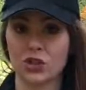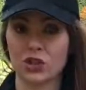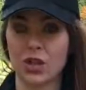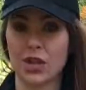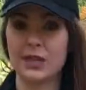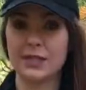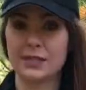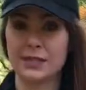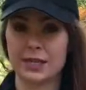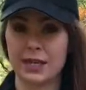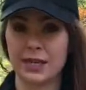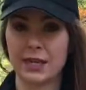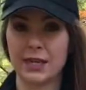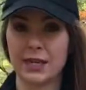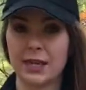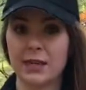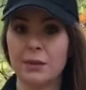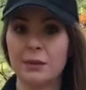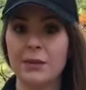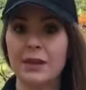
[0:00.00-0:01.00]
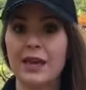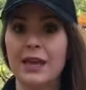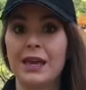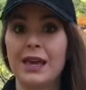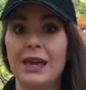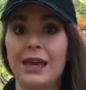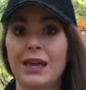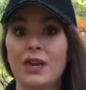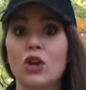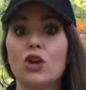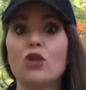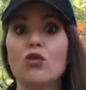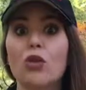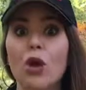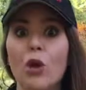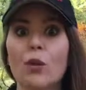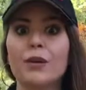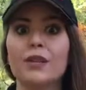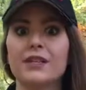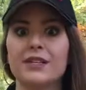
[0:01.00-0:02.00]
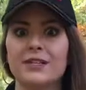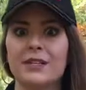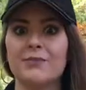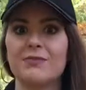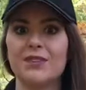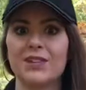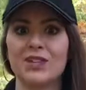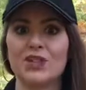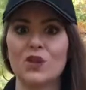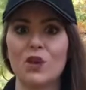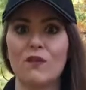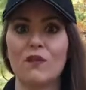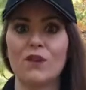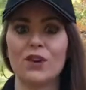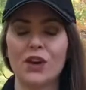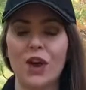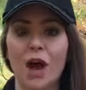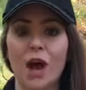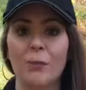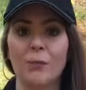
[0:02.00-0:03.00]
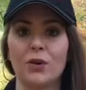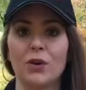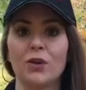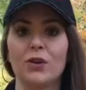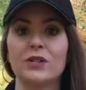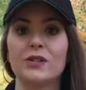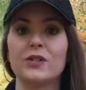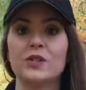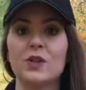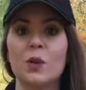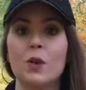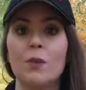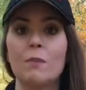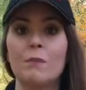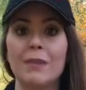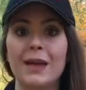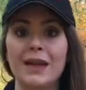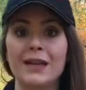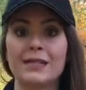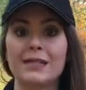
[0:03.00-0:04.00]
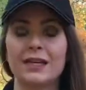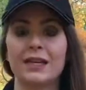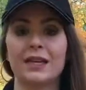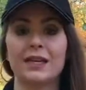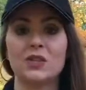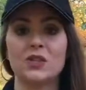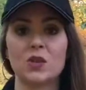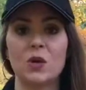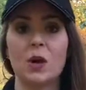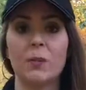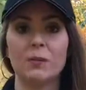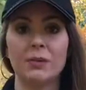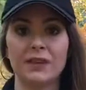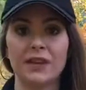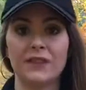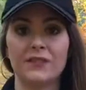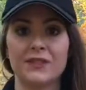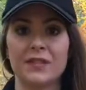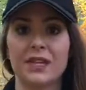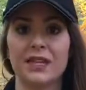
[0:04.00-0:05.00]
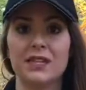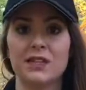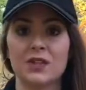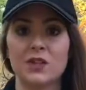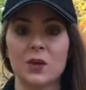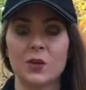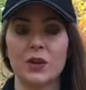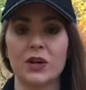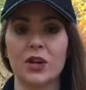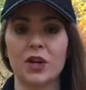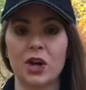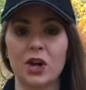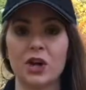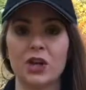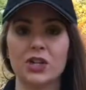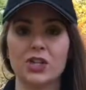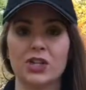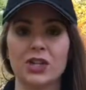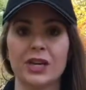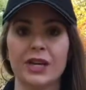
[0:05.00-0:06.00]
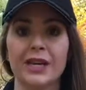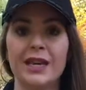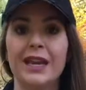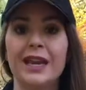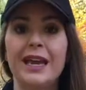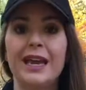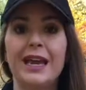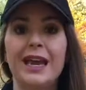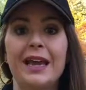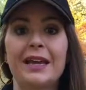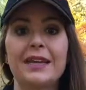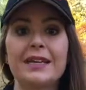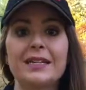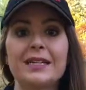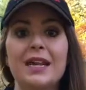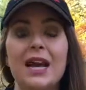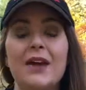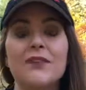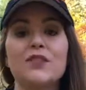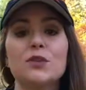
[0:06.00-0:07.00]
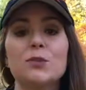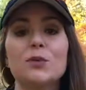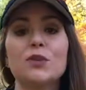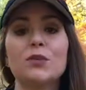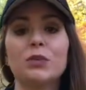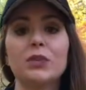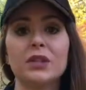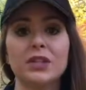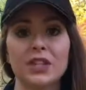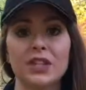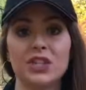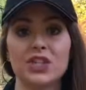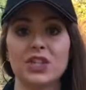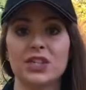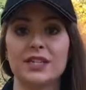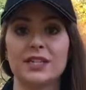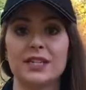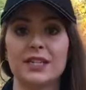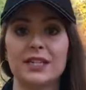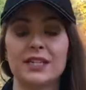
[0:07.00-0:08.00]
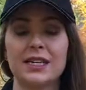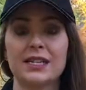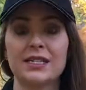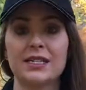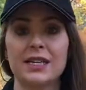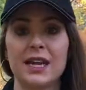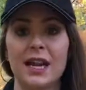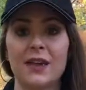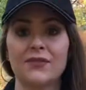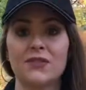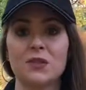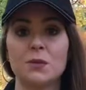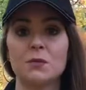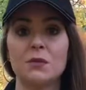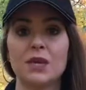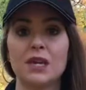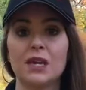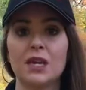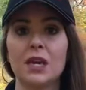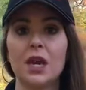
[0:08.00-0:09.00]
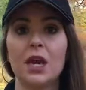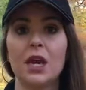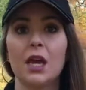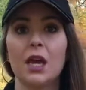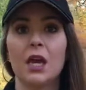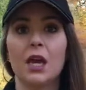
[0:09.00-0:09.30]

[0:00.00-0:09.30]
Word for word: and your trust in him, it can grow into something so phenomenal and so amazing and so uplifting and so encouraging. And it doesn't have to be religious and it doesn't have to be